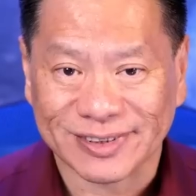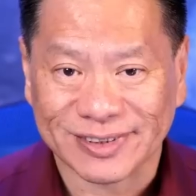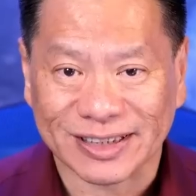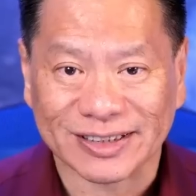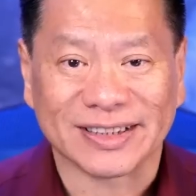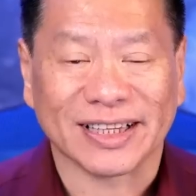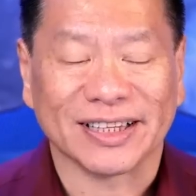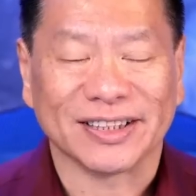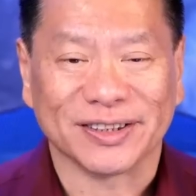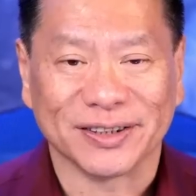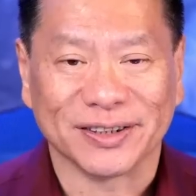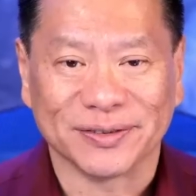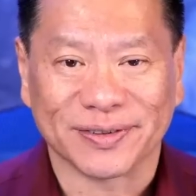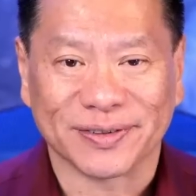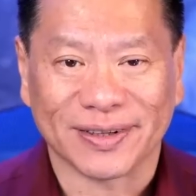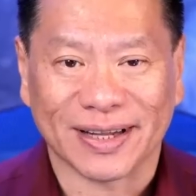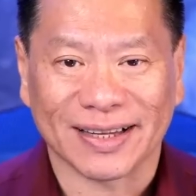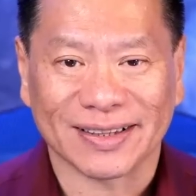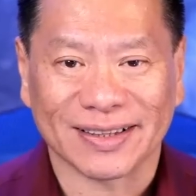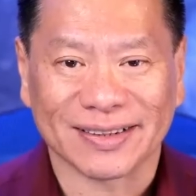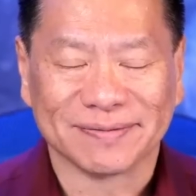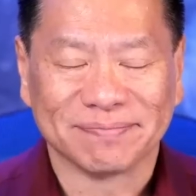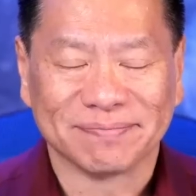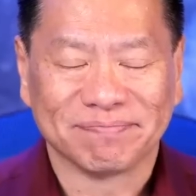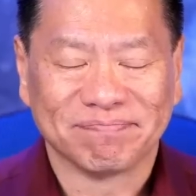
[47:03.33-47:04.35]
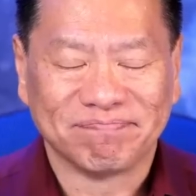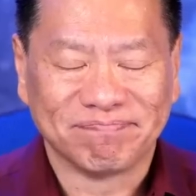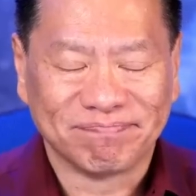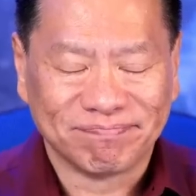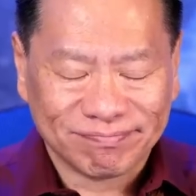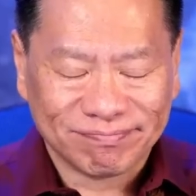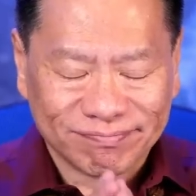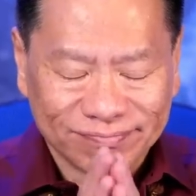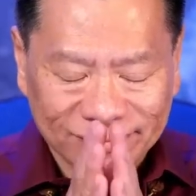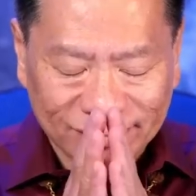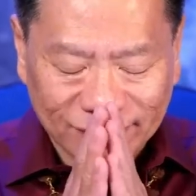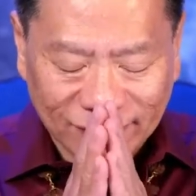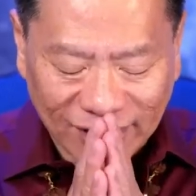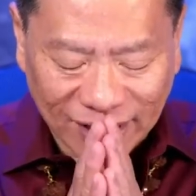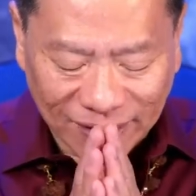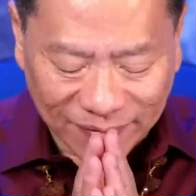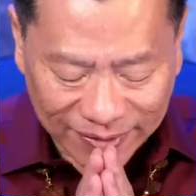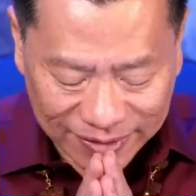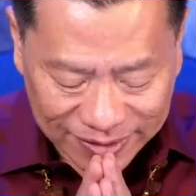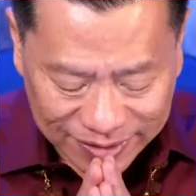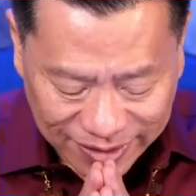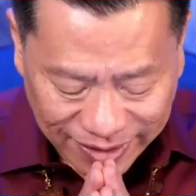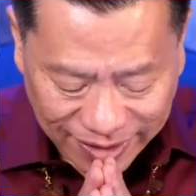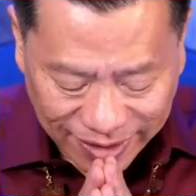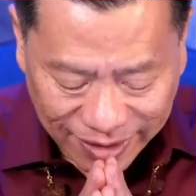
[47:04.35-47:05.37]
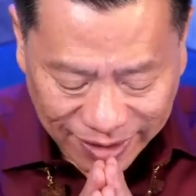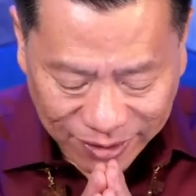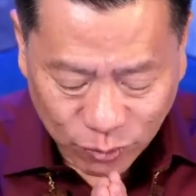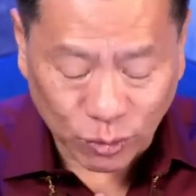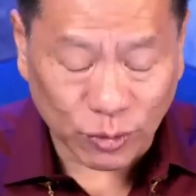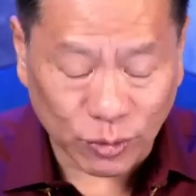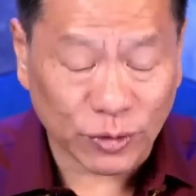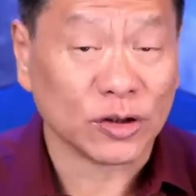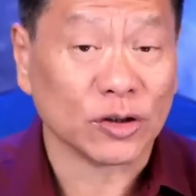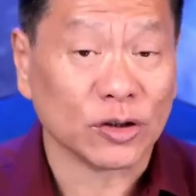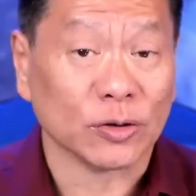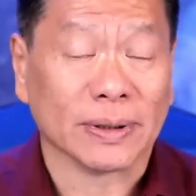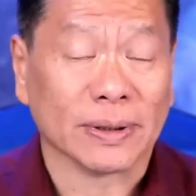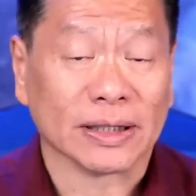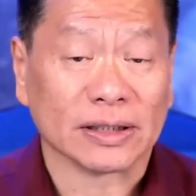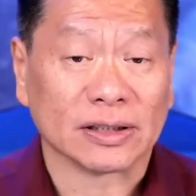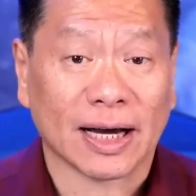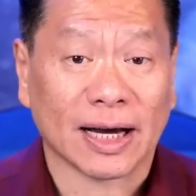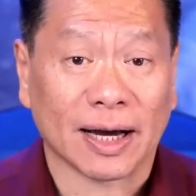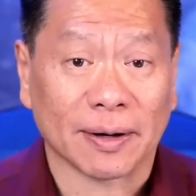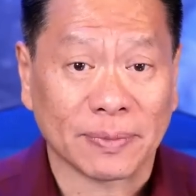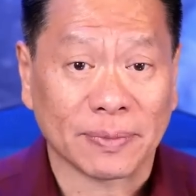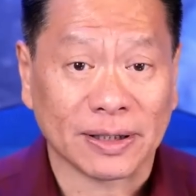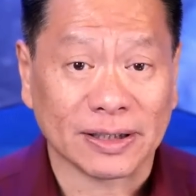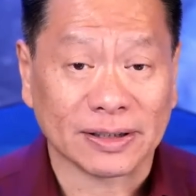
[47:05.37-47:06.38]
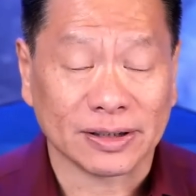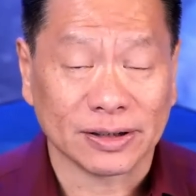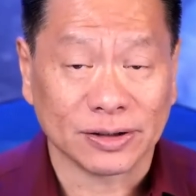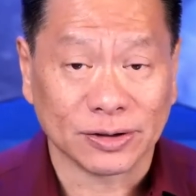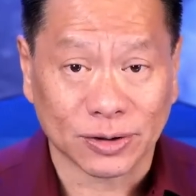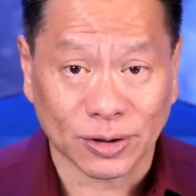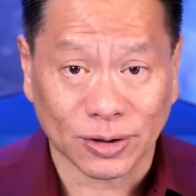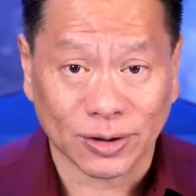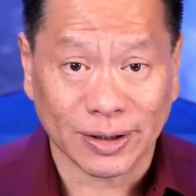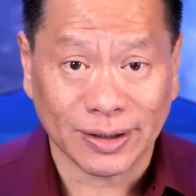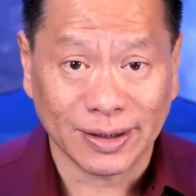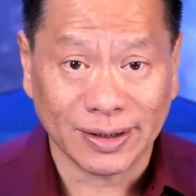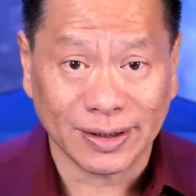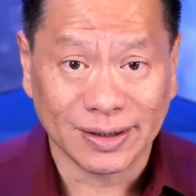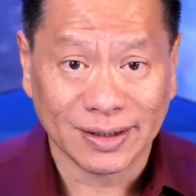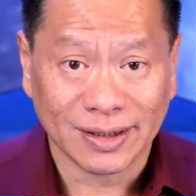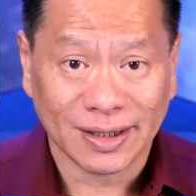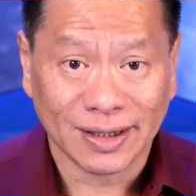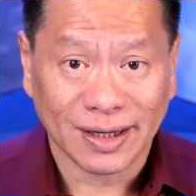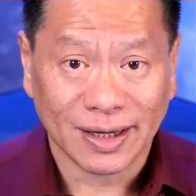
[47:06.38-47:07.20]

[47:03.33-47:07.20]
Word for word: Stay tuned for that. Namaste. We wish you much happiness and joy.